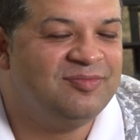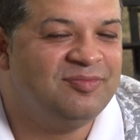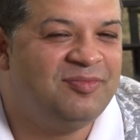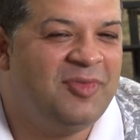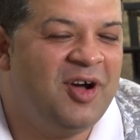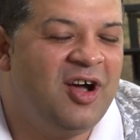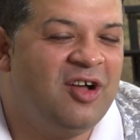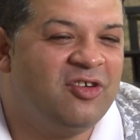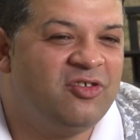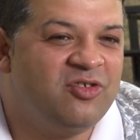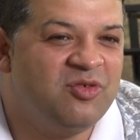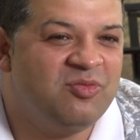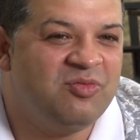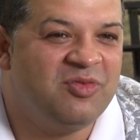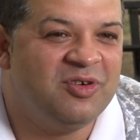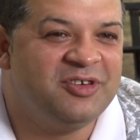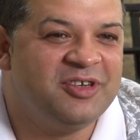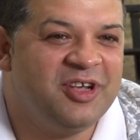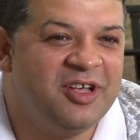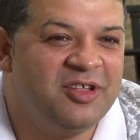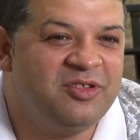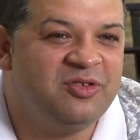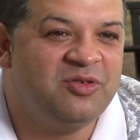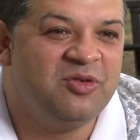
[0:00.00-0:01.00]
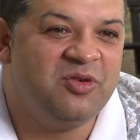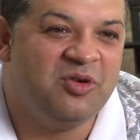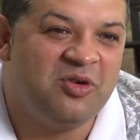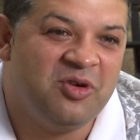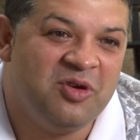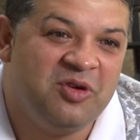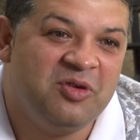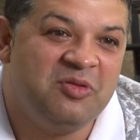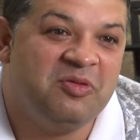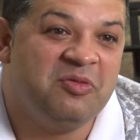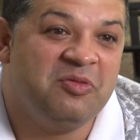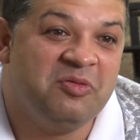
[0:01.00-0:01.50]
Baš u početku,
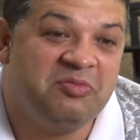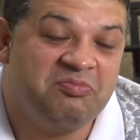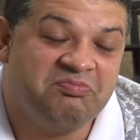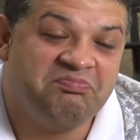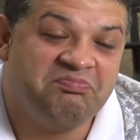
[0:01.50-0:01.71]
ono,